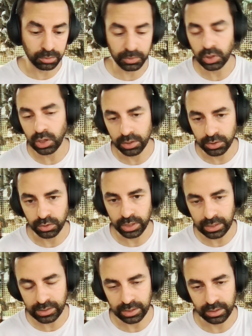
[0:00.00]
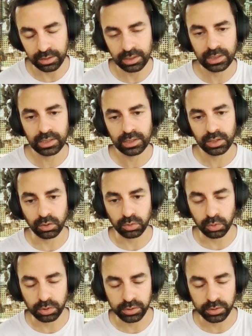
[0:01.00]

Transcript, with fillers: You can't do that in cold water